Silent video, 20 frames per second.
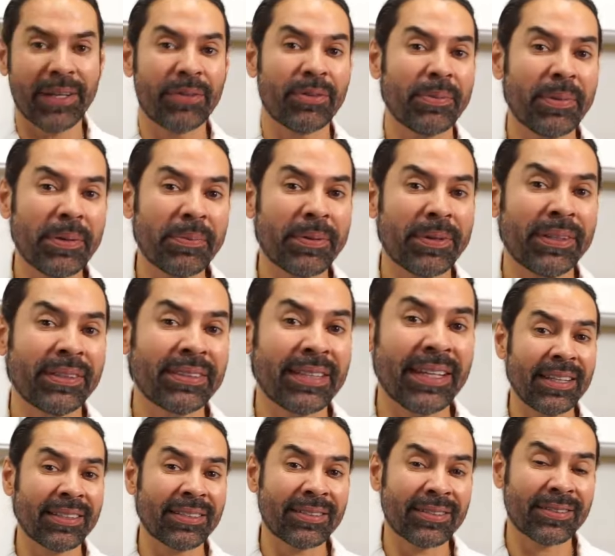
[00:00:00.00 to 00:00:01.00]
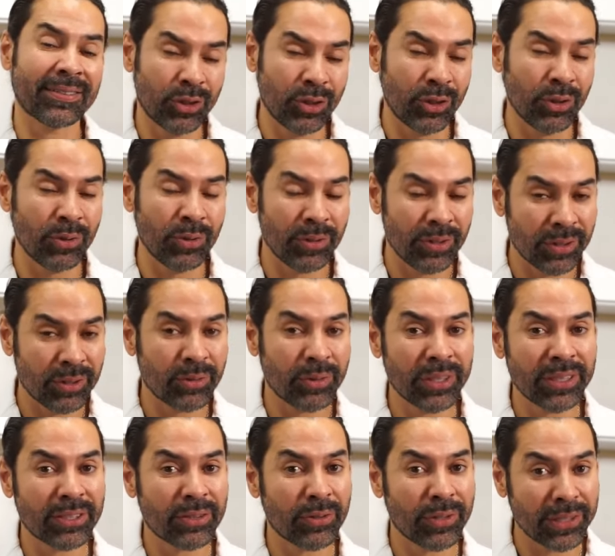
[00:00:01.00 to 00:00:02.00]
And remember, it takes 2 to
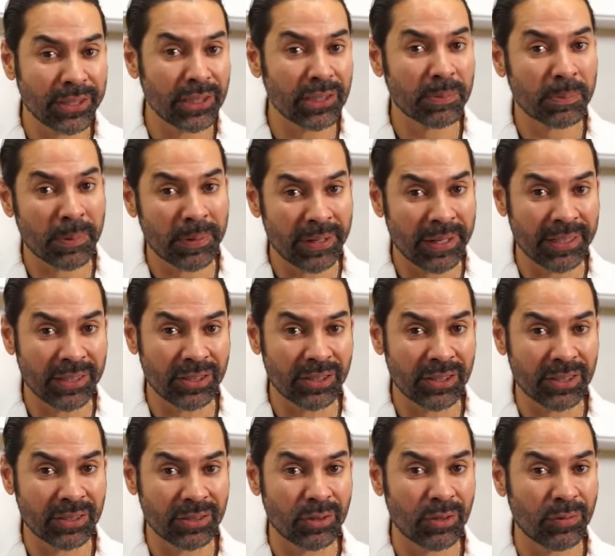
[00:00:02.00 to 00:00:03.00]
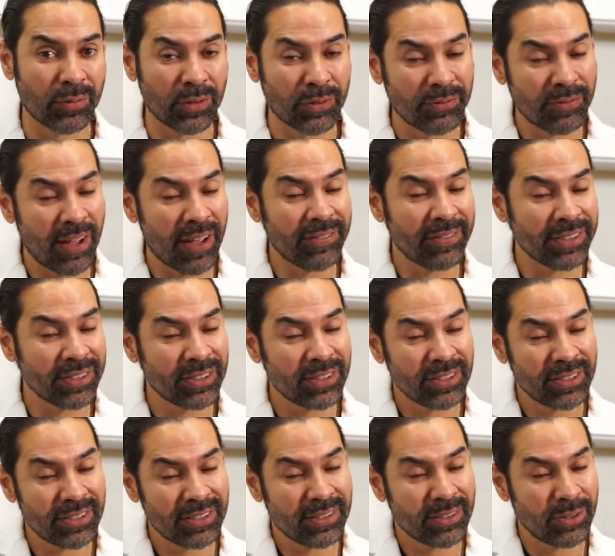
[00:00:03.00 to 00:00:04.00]
3 syringes per inch. So if you're 5
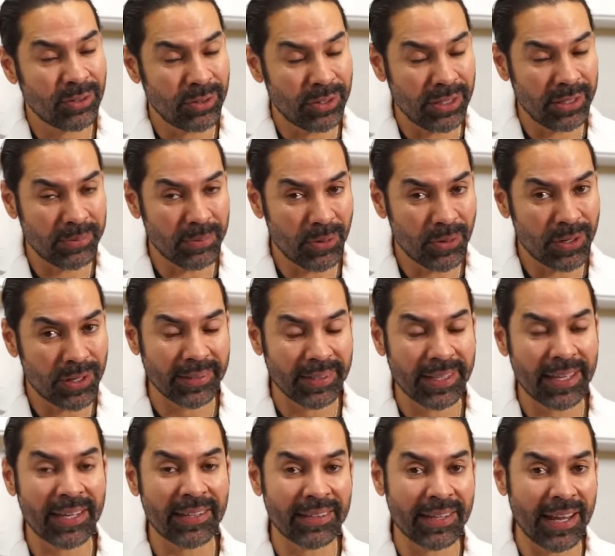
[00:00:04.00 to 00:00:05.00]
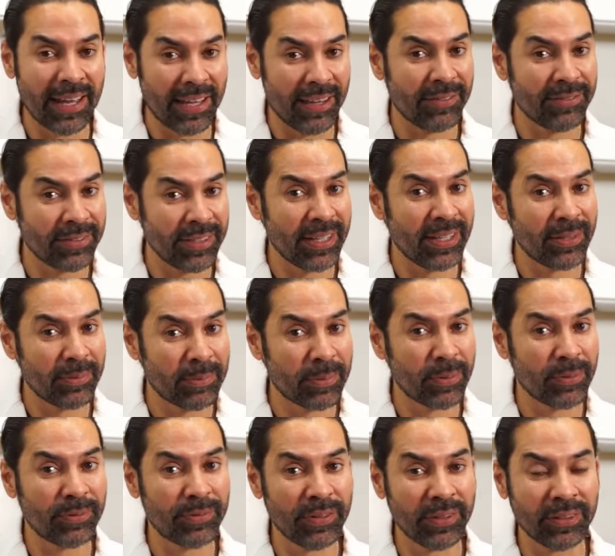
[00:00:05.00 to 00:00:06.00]
inches, you need more. Again, FDA
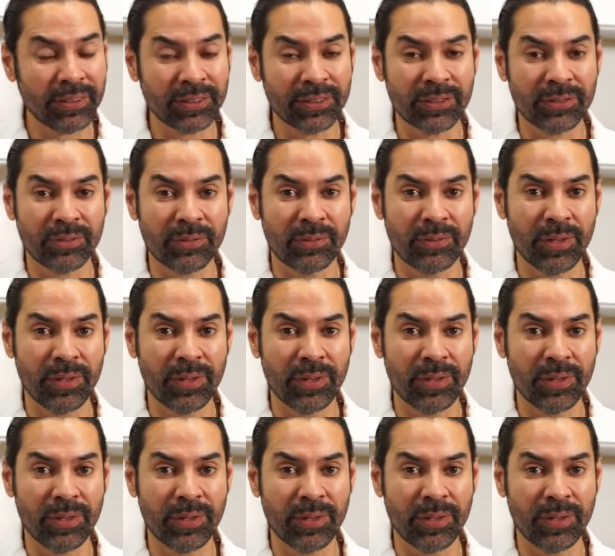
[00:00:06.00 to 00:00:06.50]
approved fillers.